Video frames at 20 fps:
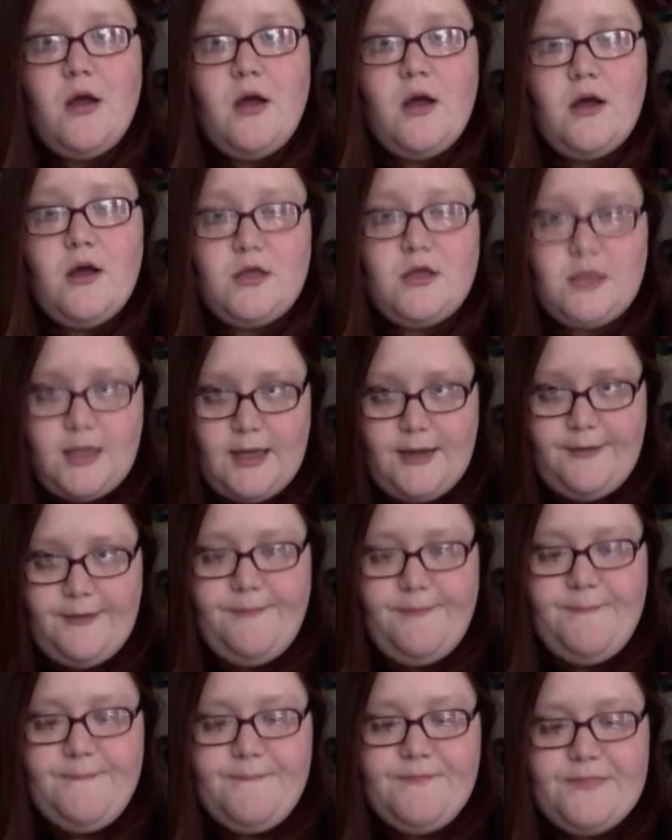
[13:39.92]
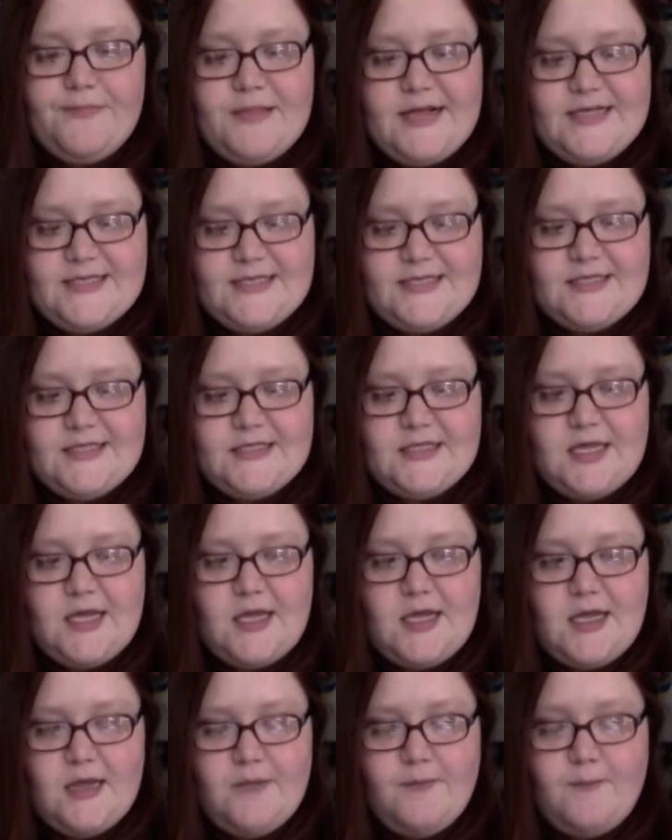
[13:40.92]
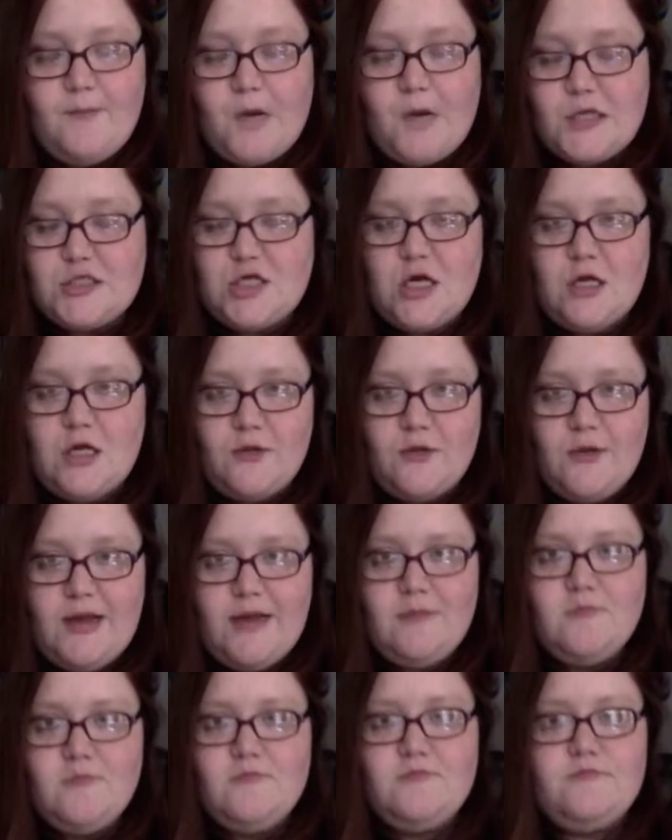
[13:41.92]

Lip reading: club. This is the March colorway.